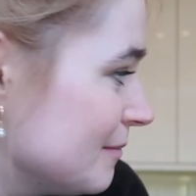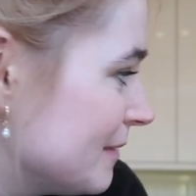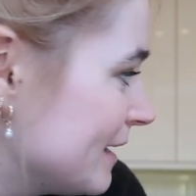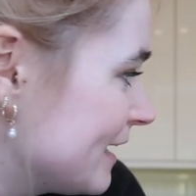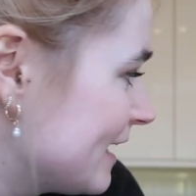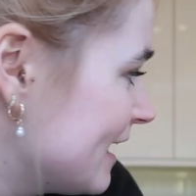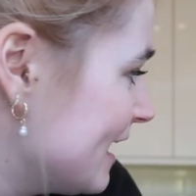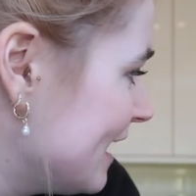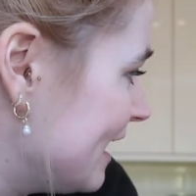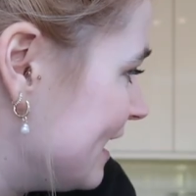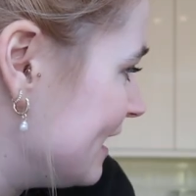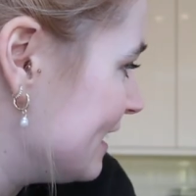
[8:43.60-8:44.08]
My
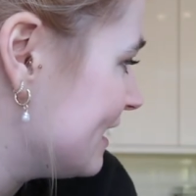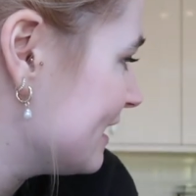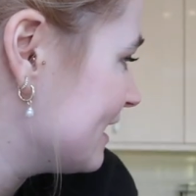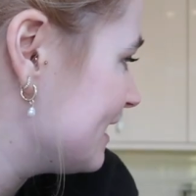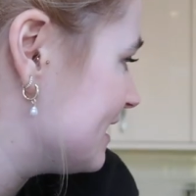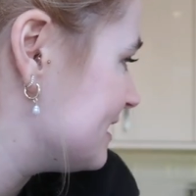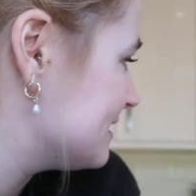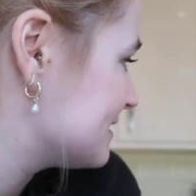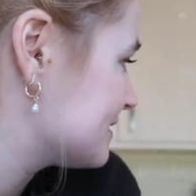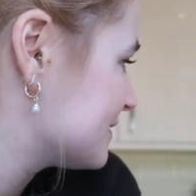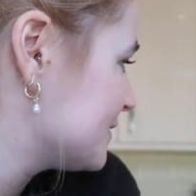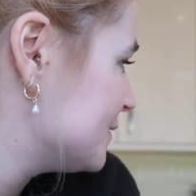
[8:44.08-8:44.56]
cake
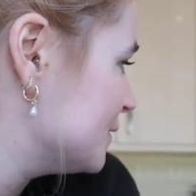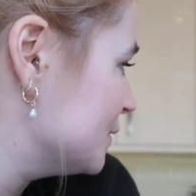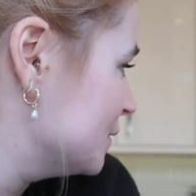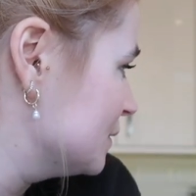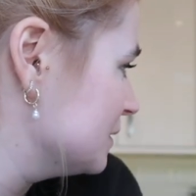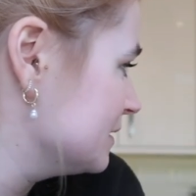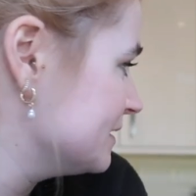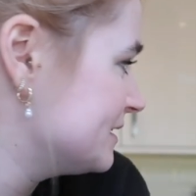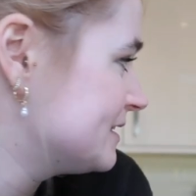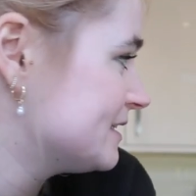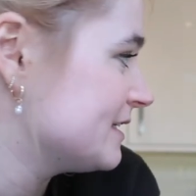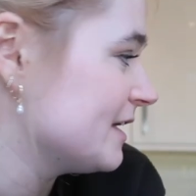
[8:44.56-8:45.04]
has
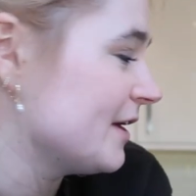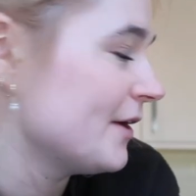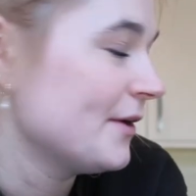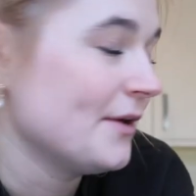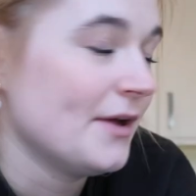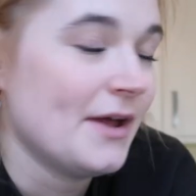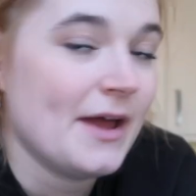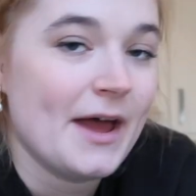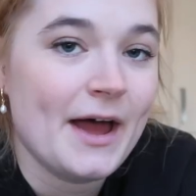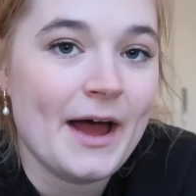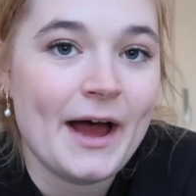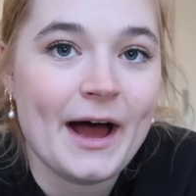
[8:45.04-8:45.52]
cooled, so
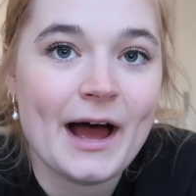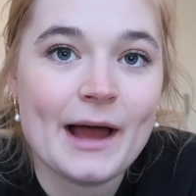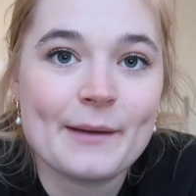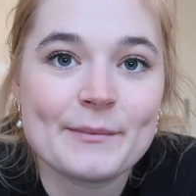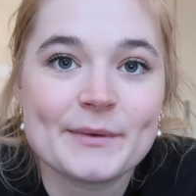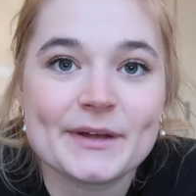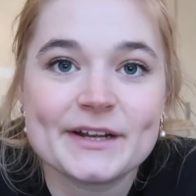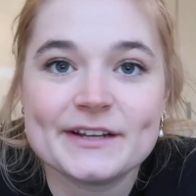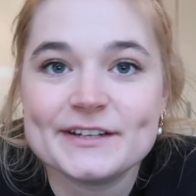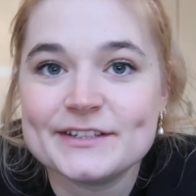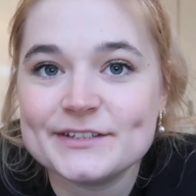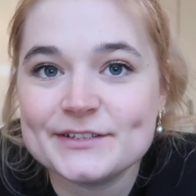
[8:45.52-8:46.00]
I'm
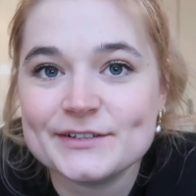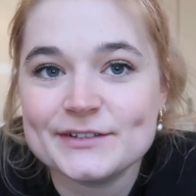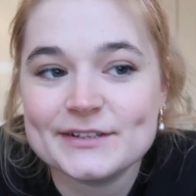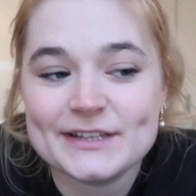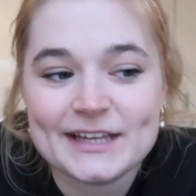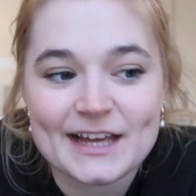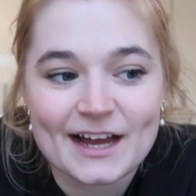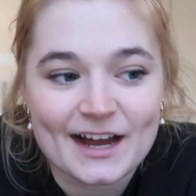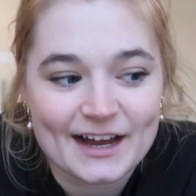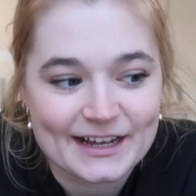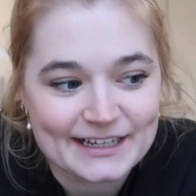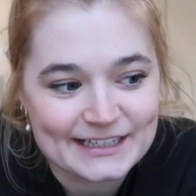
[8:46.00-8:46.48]
gonna do
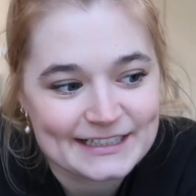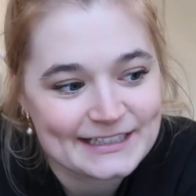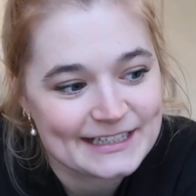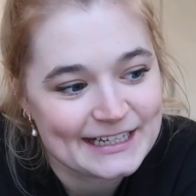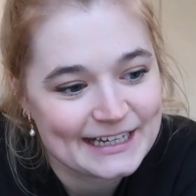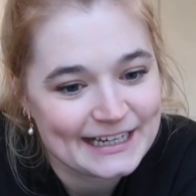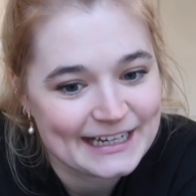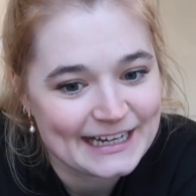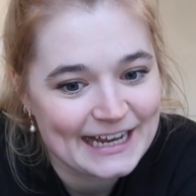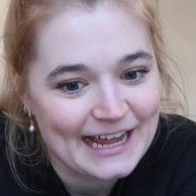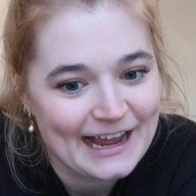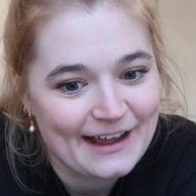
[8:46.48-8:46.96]
the
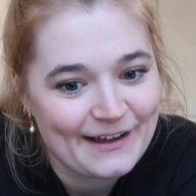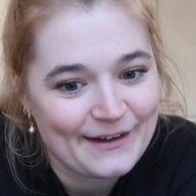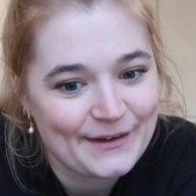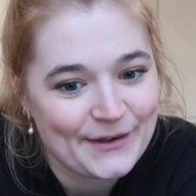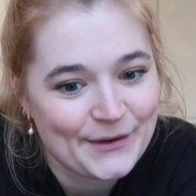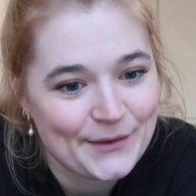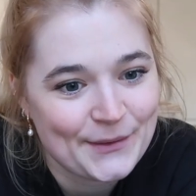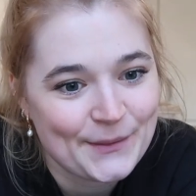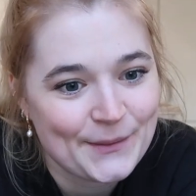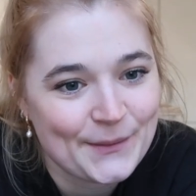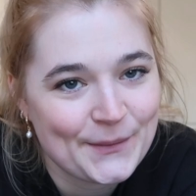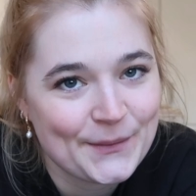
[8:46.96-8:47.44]
icing
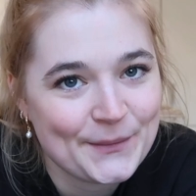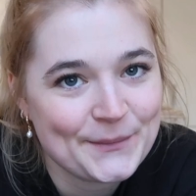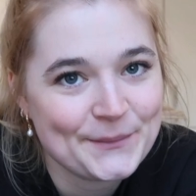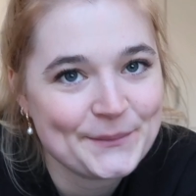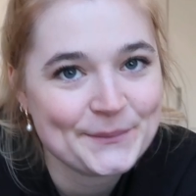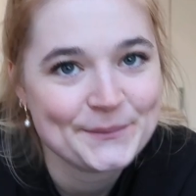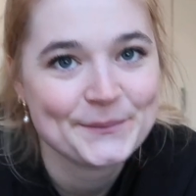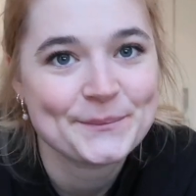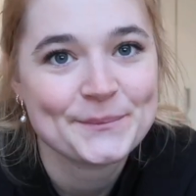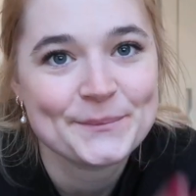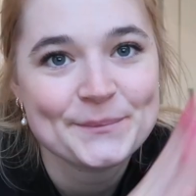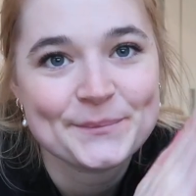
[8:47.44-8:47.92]

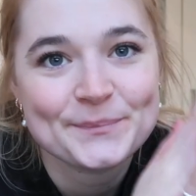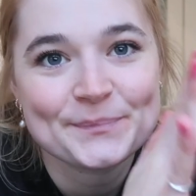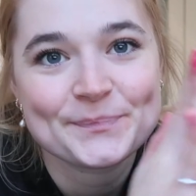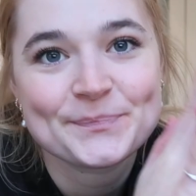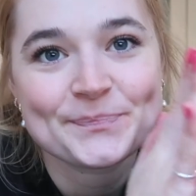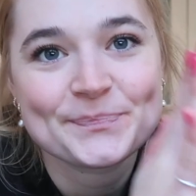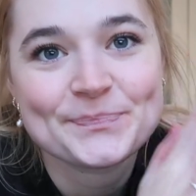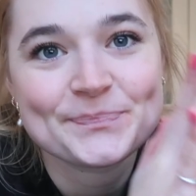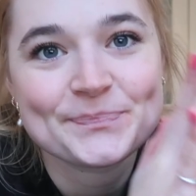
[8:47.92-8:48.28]
now.